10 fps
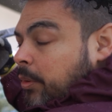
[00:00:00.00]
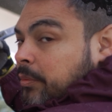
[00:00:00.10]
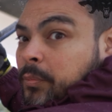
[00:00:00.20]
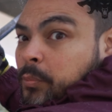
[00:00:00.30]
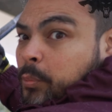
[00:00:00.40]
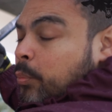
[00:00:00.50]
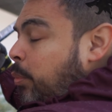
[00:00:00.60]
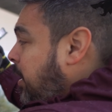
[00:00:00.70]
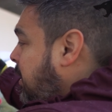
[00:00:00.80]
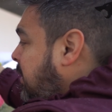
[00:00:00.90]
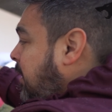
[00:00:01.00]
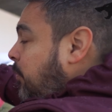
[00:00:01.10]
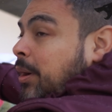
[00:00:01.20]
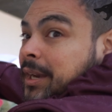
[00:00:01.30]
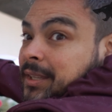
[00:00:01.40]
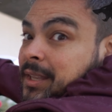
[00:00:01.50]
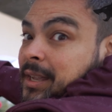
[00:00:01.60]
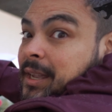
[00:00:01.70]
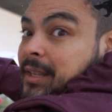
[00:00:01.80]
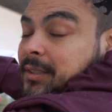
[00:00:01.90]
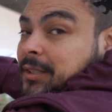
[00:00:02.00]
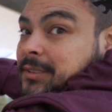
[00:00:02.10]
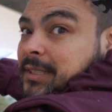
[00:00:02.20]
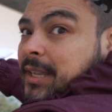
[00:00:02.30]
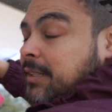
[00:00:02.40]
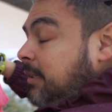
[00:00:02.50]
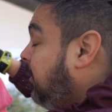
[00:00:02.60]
one. We're gonna see what it looks like.